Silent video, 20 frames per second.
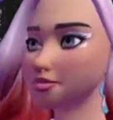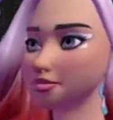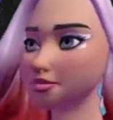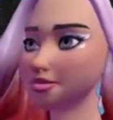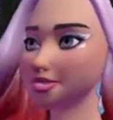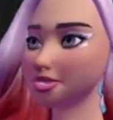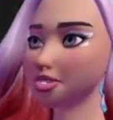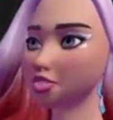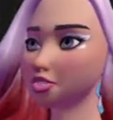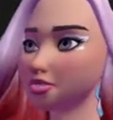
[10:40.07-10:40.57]

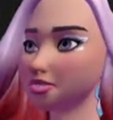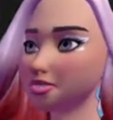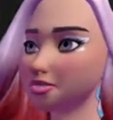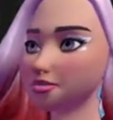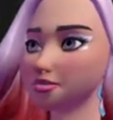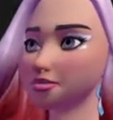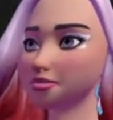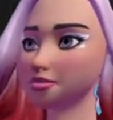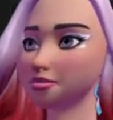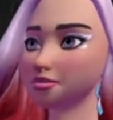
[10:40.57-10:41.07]
Oh,
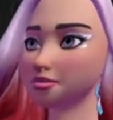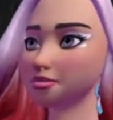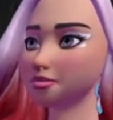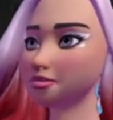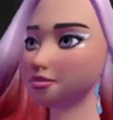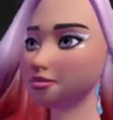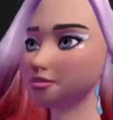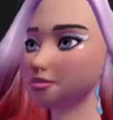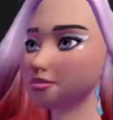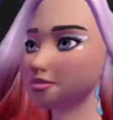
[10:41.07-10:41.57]

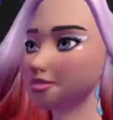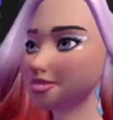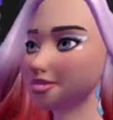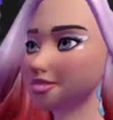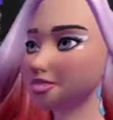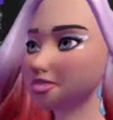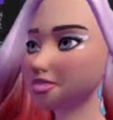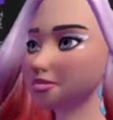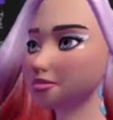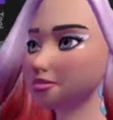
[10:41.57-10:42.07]
shit.
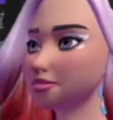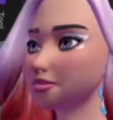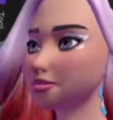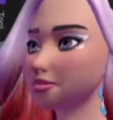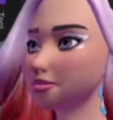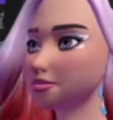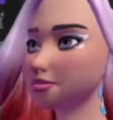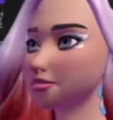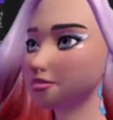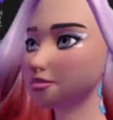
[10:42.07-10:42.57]

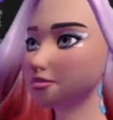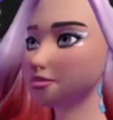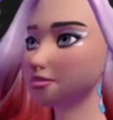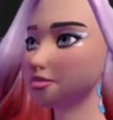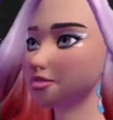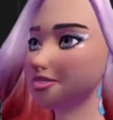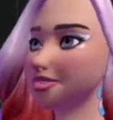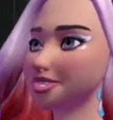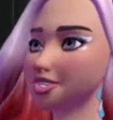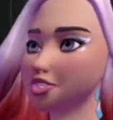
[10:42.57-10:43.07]

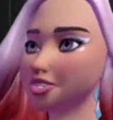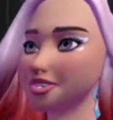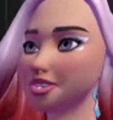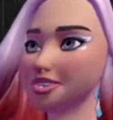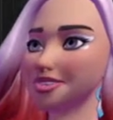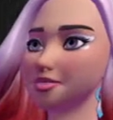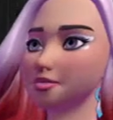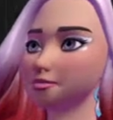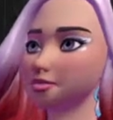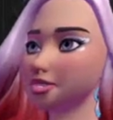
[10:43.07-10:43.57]
If I
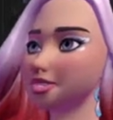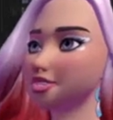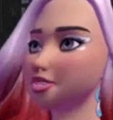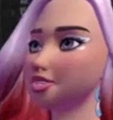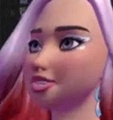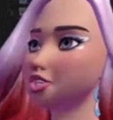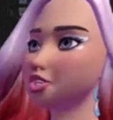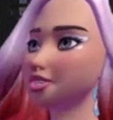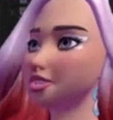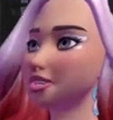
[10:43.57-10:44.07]
now pull this,
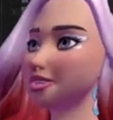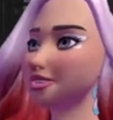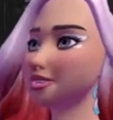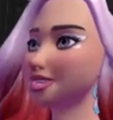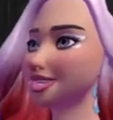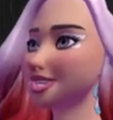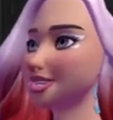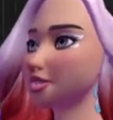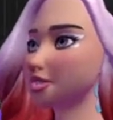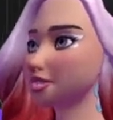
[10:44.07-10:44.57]
there
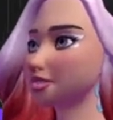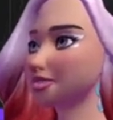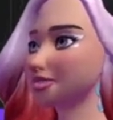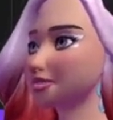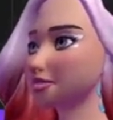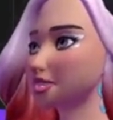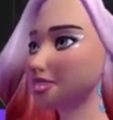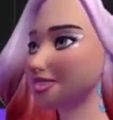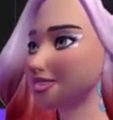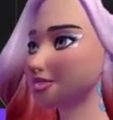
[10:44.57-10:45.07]
we go, we're
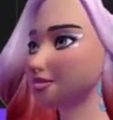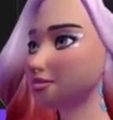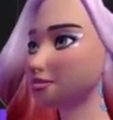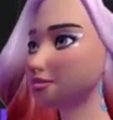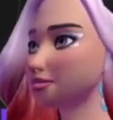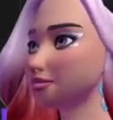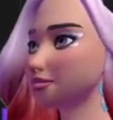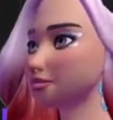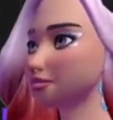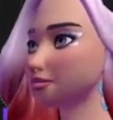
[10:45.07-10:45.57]
getting there.
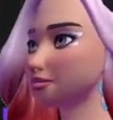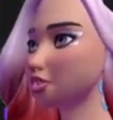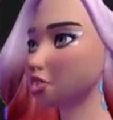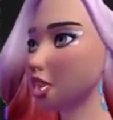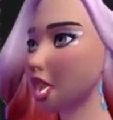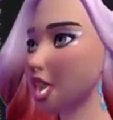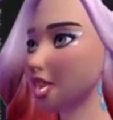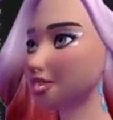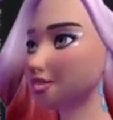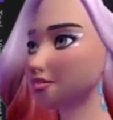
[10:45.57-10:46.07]

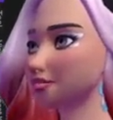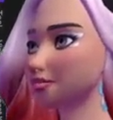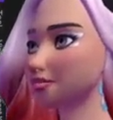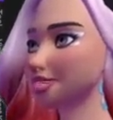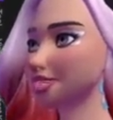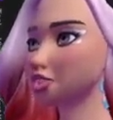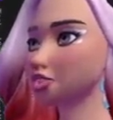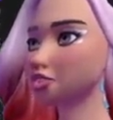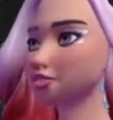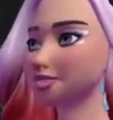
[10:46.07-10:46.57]
Sorry.
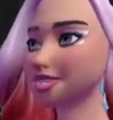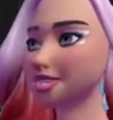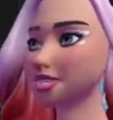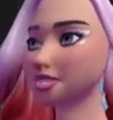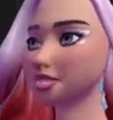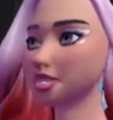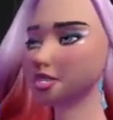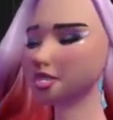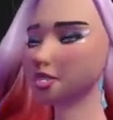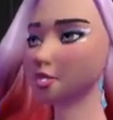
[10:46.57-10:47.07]
It's been
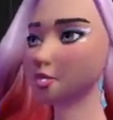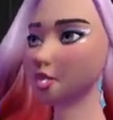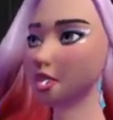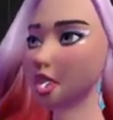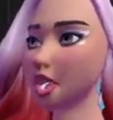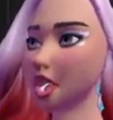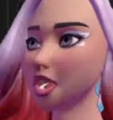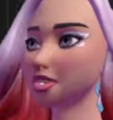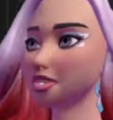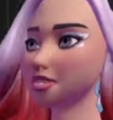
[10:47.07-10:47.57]
a little
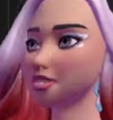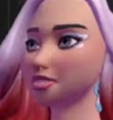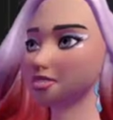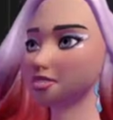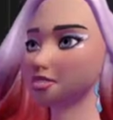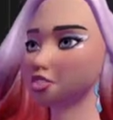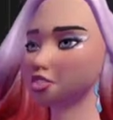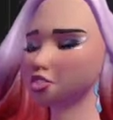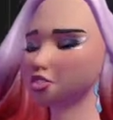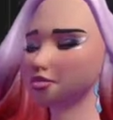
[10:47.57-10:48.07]
while, I'm gonna be
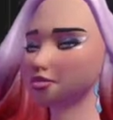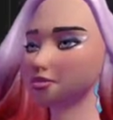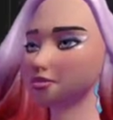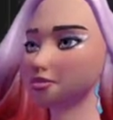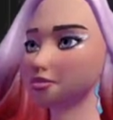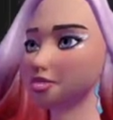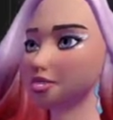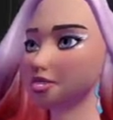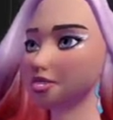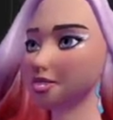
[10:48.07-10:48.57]
honest.
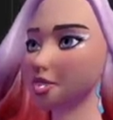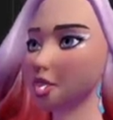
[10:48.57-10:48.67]
I've had